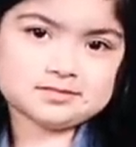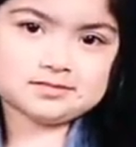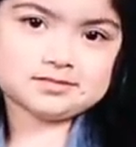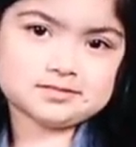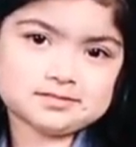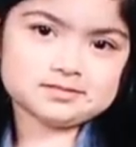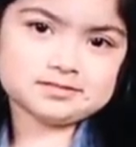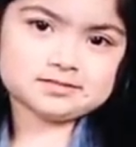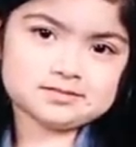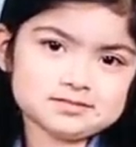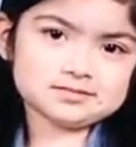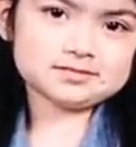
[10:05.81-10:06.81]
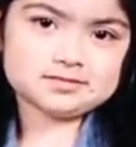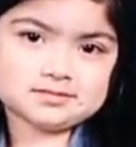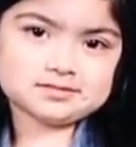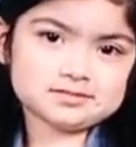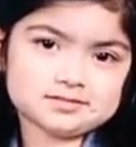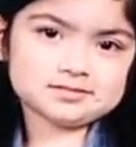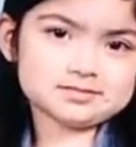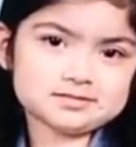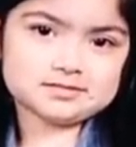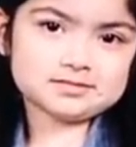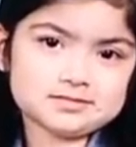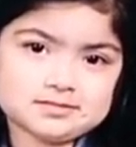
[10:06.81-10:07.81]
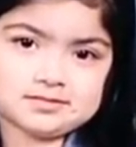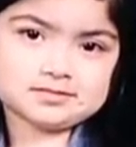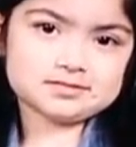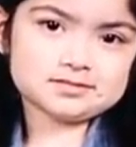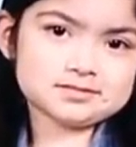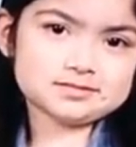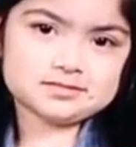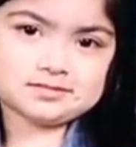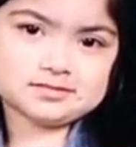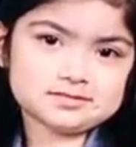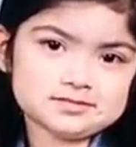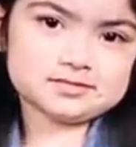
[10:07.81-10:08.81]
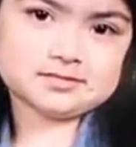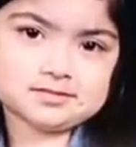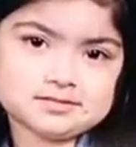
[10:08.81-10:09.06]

So here's the picture. See, it's